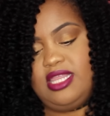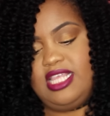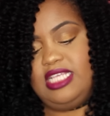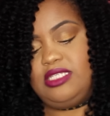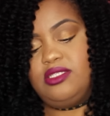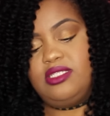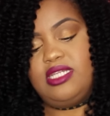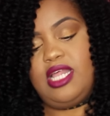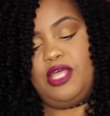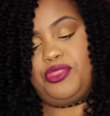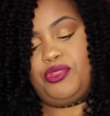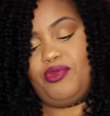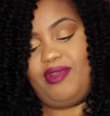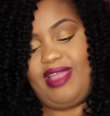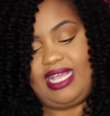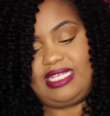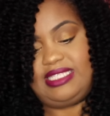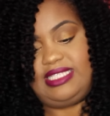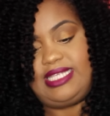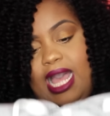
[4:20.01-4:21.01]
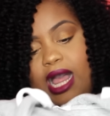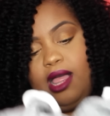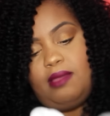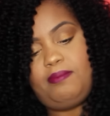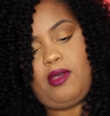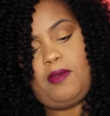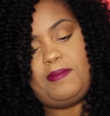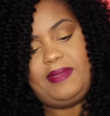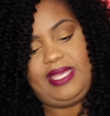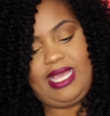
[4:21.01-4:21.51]
this is a
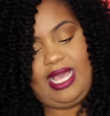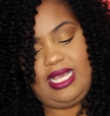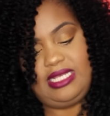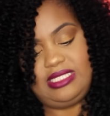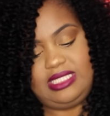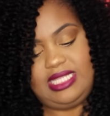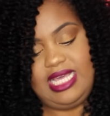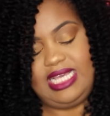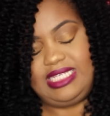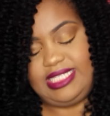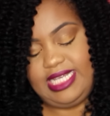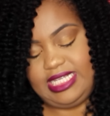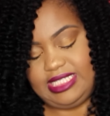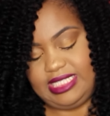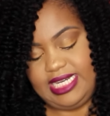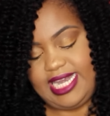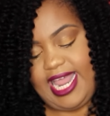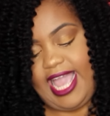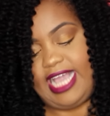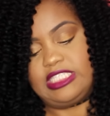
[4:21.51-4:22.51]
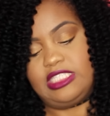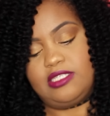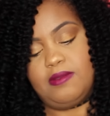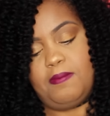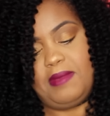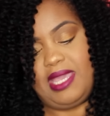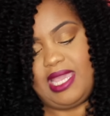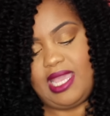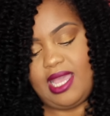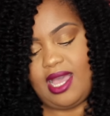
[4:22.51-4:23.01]
3XL, but because this is next to
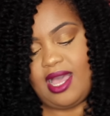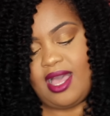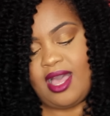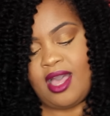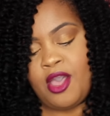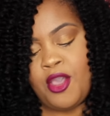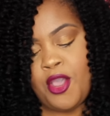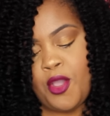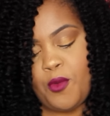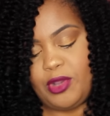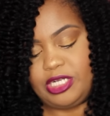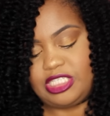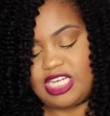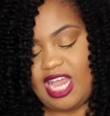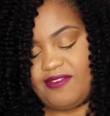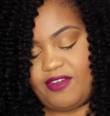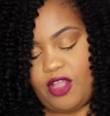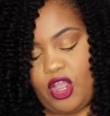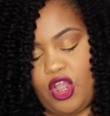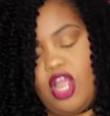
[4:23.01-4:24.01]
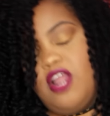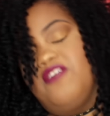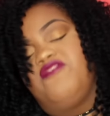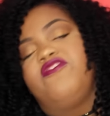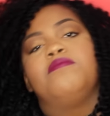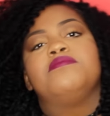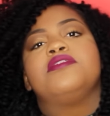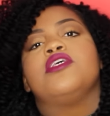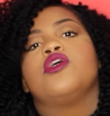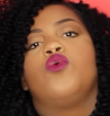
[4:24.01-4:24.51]
Mia, which I've heard
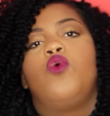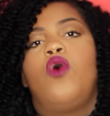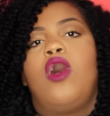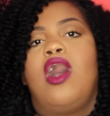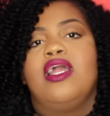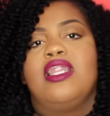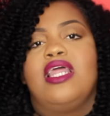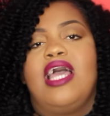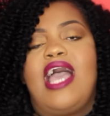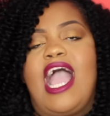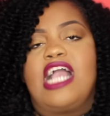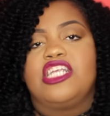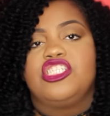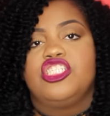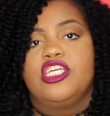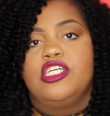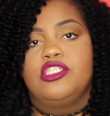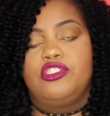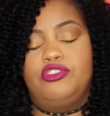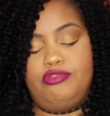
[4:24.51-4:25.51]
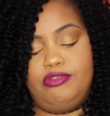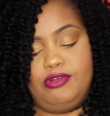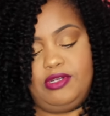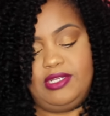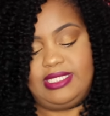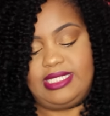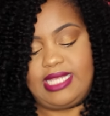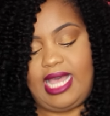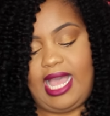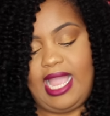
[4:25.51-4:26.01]
from Taquana actually is true
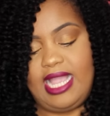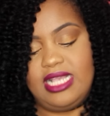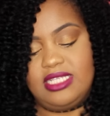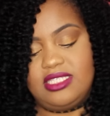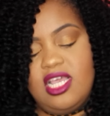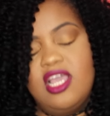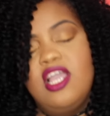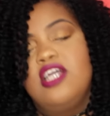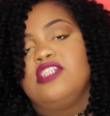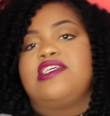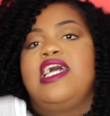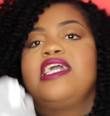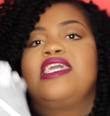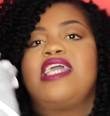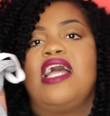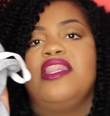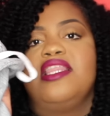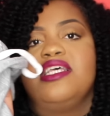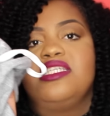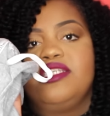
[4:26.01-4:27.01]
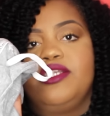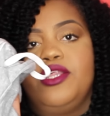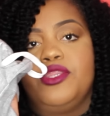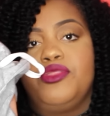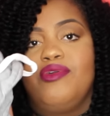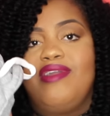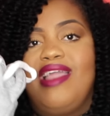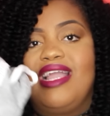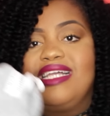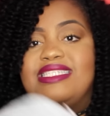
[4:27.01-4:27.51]
to size. So I got this in a
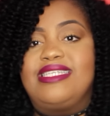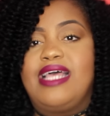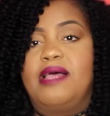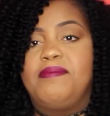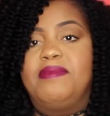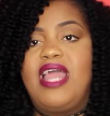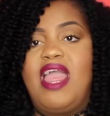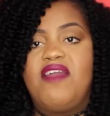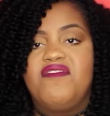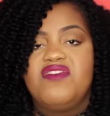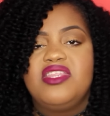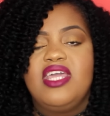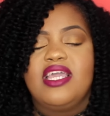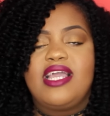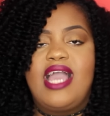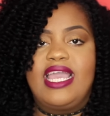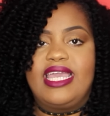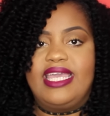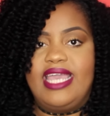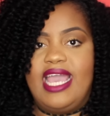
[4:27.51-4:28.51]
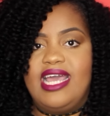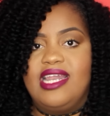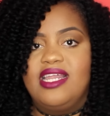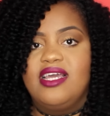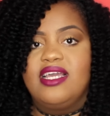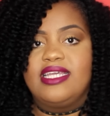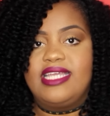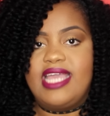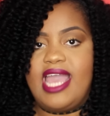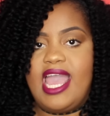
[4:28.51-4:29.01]
3XL, but everything I get,
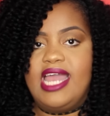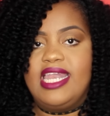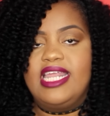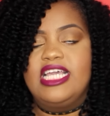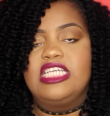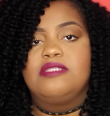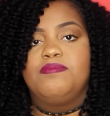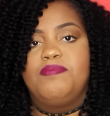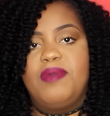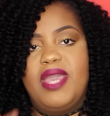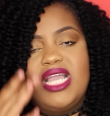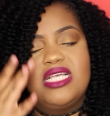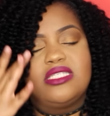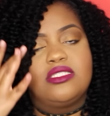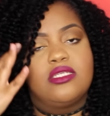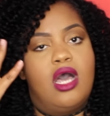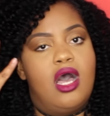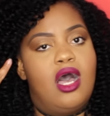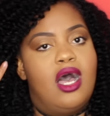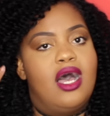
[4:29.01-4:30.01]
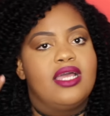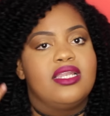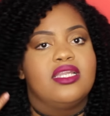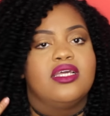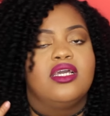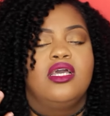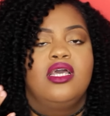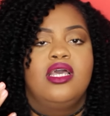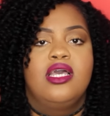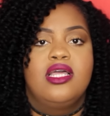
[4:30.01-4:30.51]
again, is based on
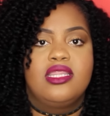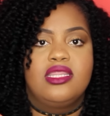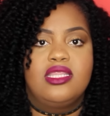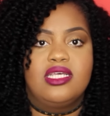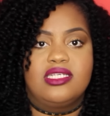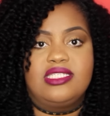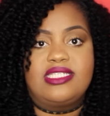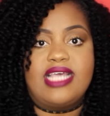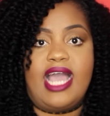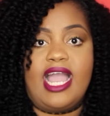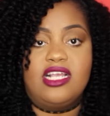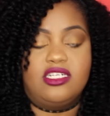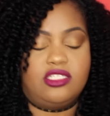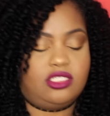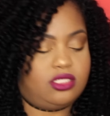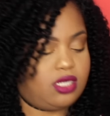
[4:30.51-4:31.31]
the size